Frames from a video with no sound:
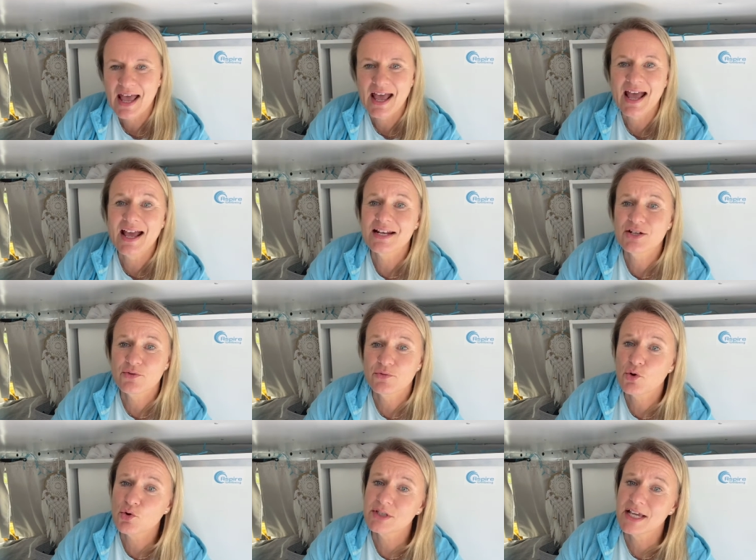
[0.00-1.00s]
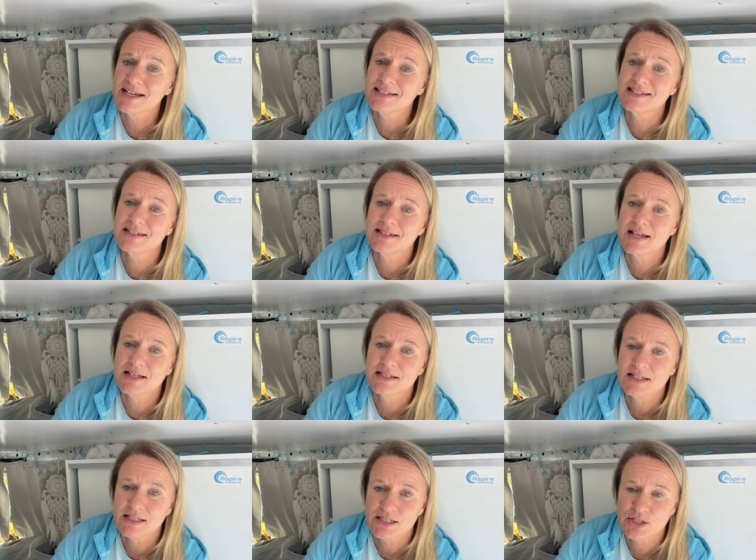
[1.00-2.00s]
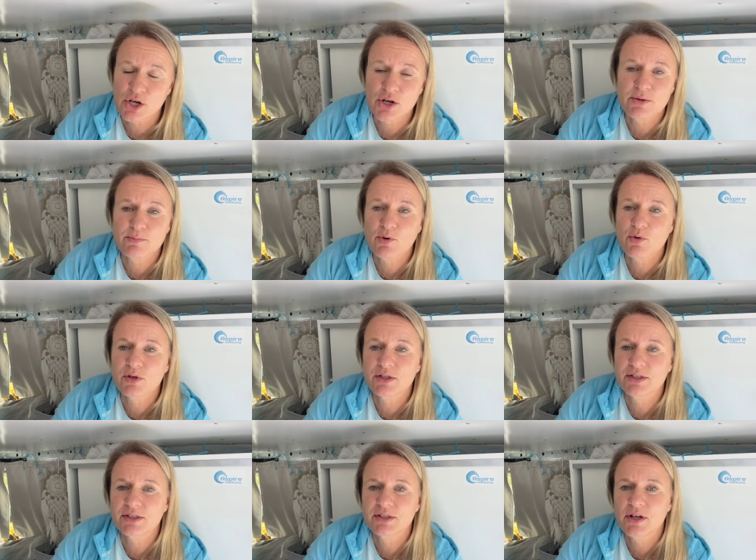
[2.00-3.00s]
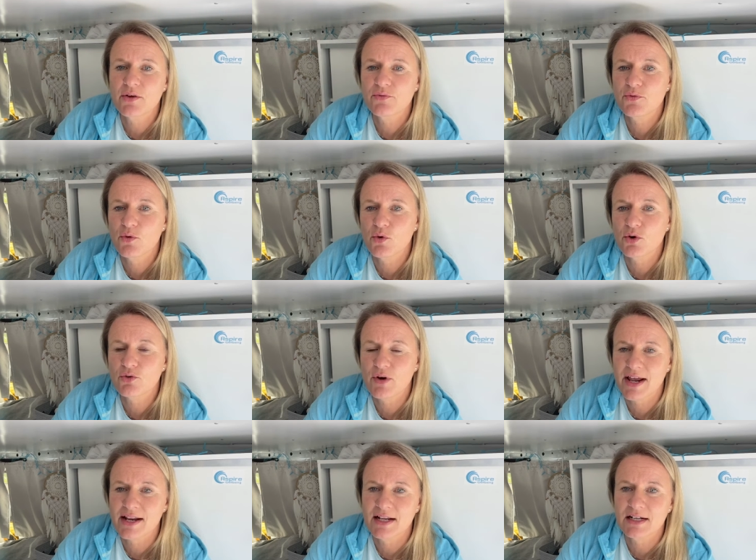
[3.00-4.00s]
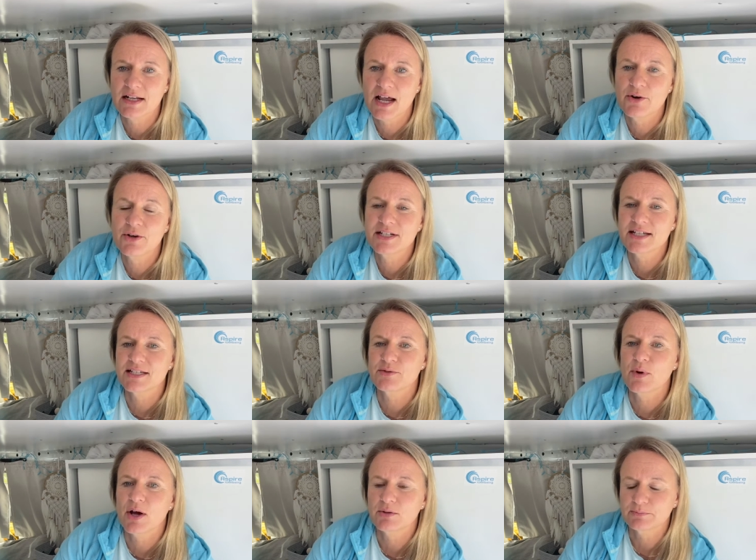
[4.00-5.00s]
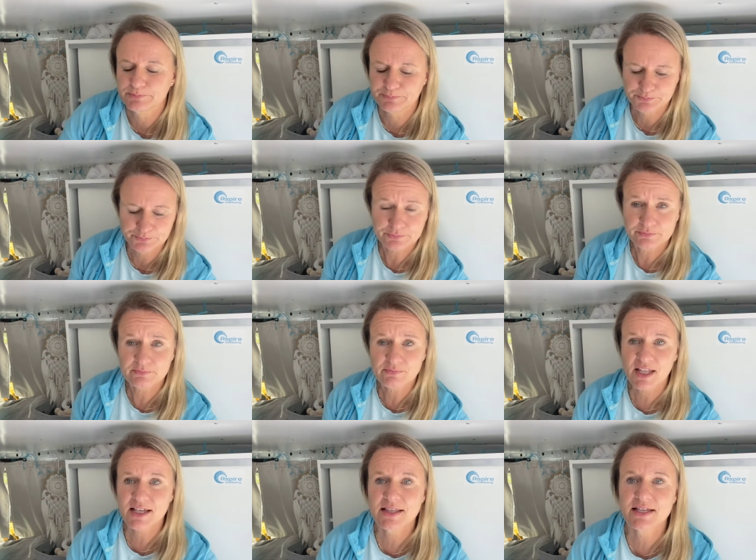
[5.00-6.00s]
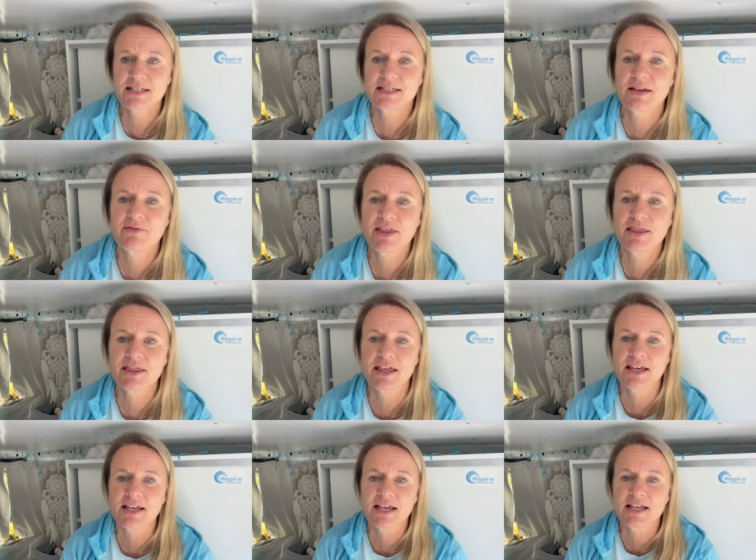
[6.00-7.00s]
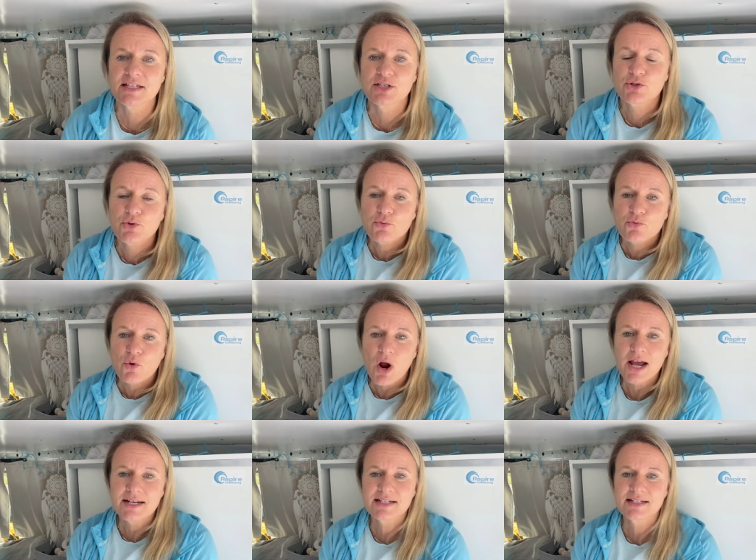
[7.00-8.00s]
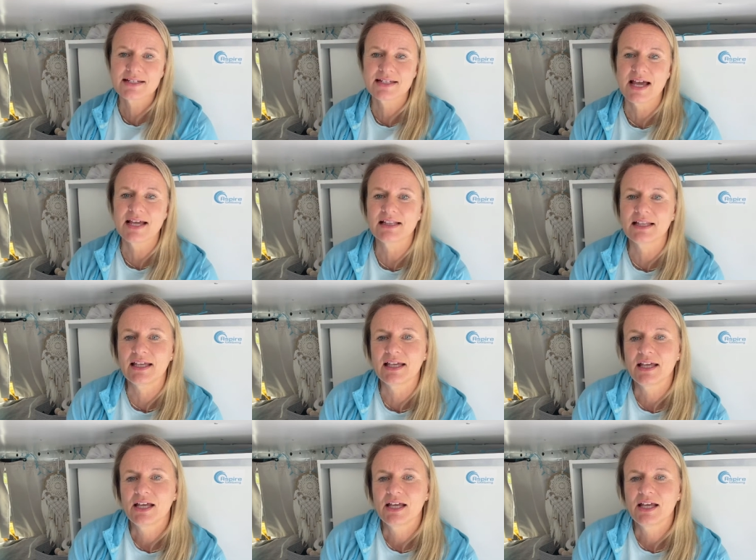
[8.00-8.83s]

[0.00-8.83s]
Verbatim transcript: And of course, exercise is so important for creating clarity as well. The seventh thing is to write daily.